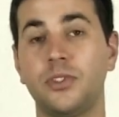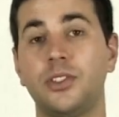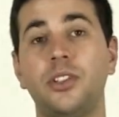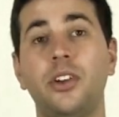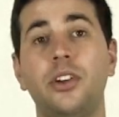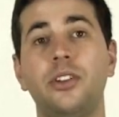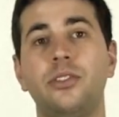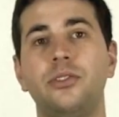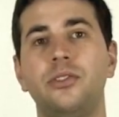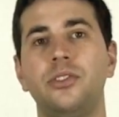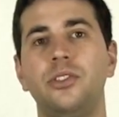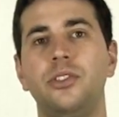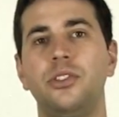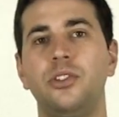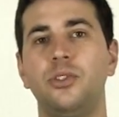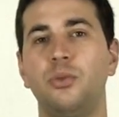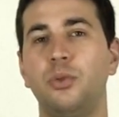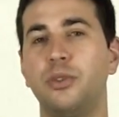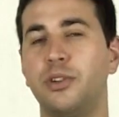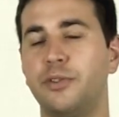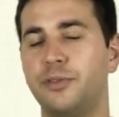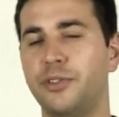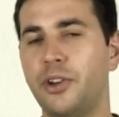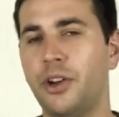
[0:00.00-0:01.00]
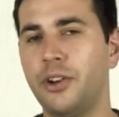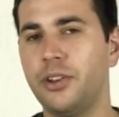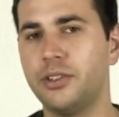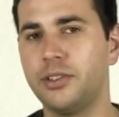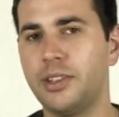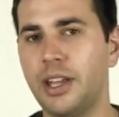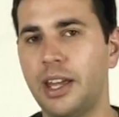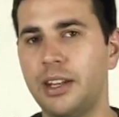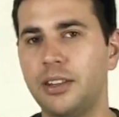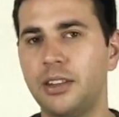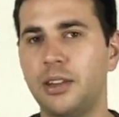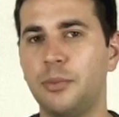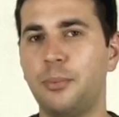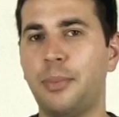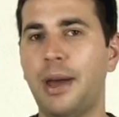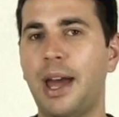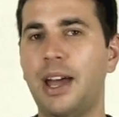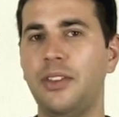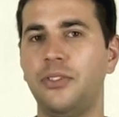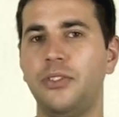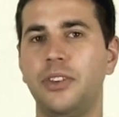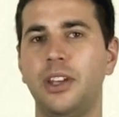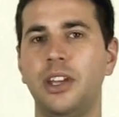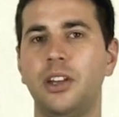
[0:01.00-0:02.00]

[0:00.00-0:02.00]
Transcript: So you would have noticed that the pattern